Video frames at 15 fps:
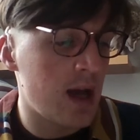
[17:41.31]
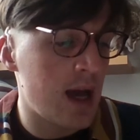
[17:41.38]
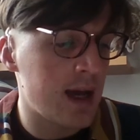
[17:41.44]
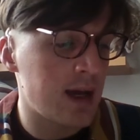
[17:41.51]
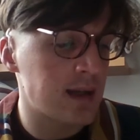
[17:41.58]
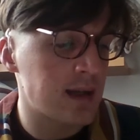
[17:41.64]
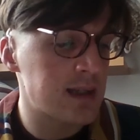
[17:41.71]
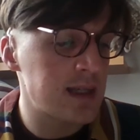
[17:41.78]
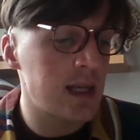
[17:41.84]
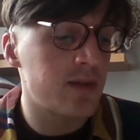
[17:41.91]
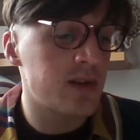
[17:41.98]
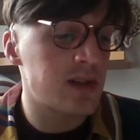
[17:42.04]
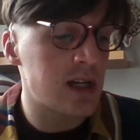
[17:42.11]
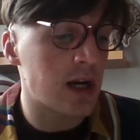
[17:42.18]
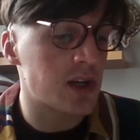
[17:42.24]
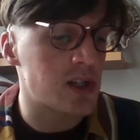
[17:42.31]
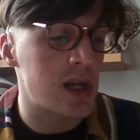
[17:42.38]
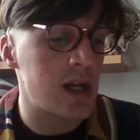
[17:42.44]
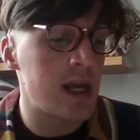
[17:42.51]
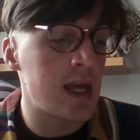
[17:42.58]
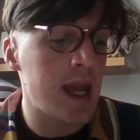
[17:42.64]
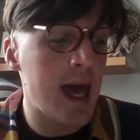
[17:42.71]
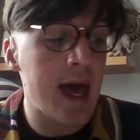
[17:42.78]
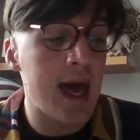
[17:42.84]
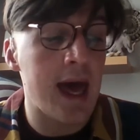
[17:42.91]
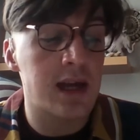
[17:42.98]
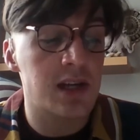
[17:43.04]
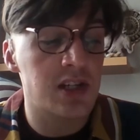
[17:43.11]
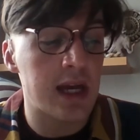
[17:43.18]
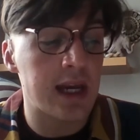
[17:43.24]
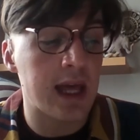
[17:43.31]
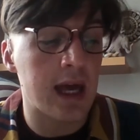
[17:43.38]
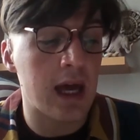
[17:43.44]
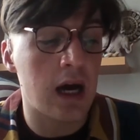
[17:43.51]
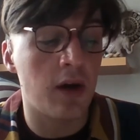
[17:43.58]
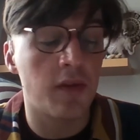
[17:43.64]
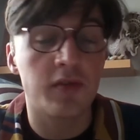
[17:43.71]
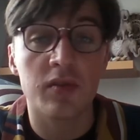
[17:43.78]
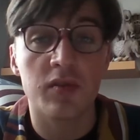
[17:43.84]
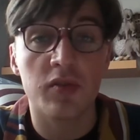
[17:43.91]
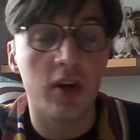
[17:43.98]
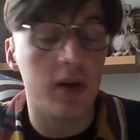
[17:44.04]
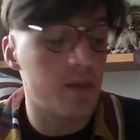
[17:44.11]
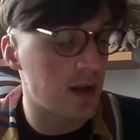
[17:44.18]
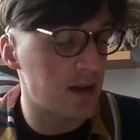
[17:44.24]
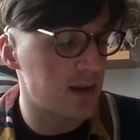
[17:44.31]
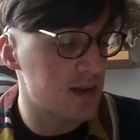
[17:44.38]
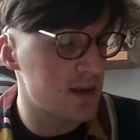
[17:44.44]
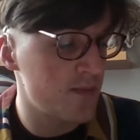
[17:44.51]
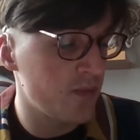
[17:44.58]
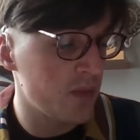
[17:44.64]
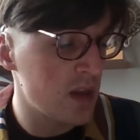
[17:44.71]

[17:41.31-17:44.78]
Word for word: has seen a reduction in hair shedding after 3 months.